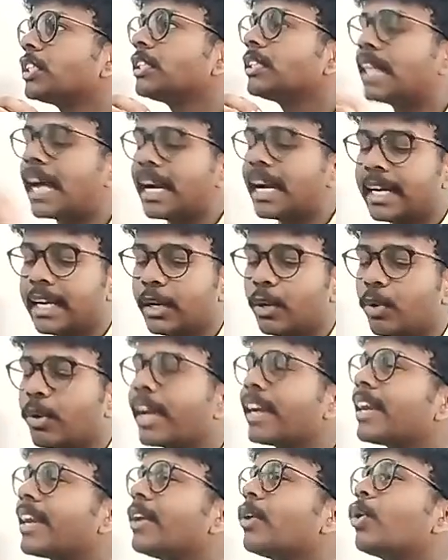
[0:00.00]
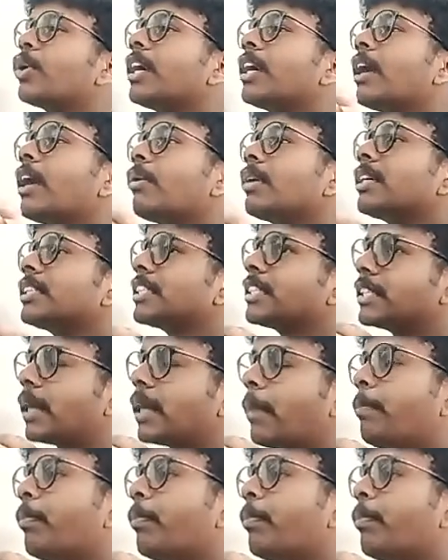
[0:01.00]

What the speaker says: that you can note it down as a sub